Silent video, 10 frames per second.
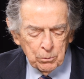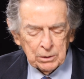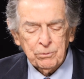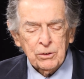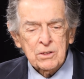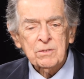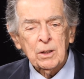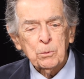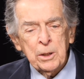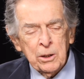Well, first of
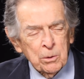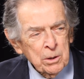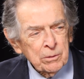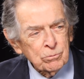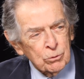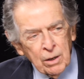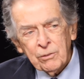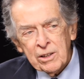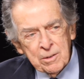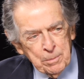all, we know what,
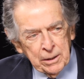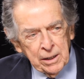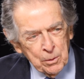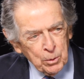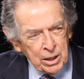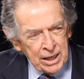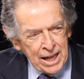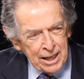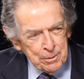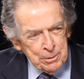roughly speaking, what an
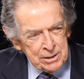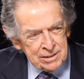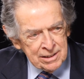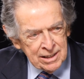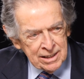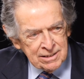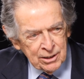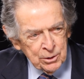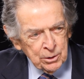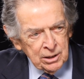atom is. It has a
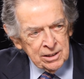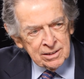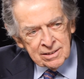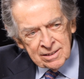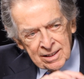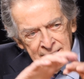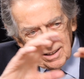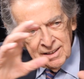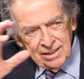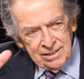nucleus.
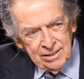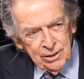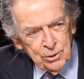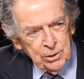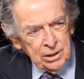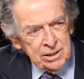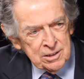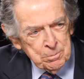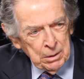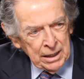The
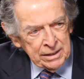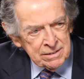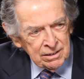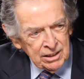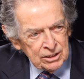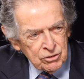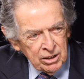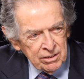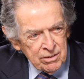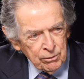nucleus binds
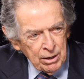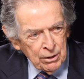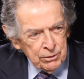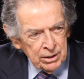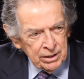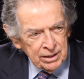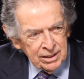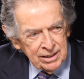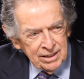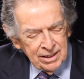electrons around it.
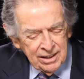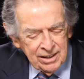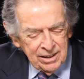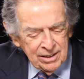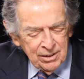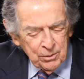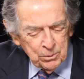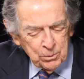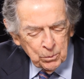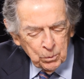
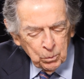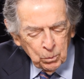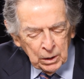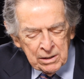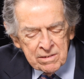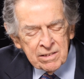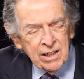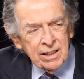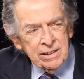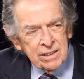What is the
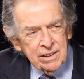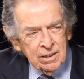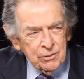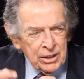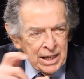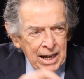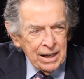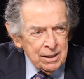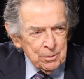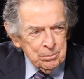idea of an
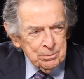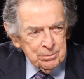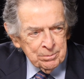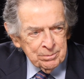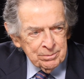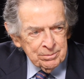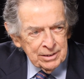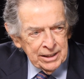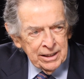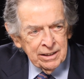atom
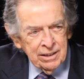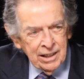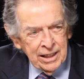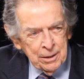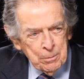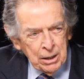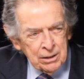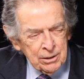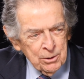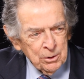in a
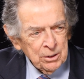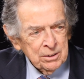molecule?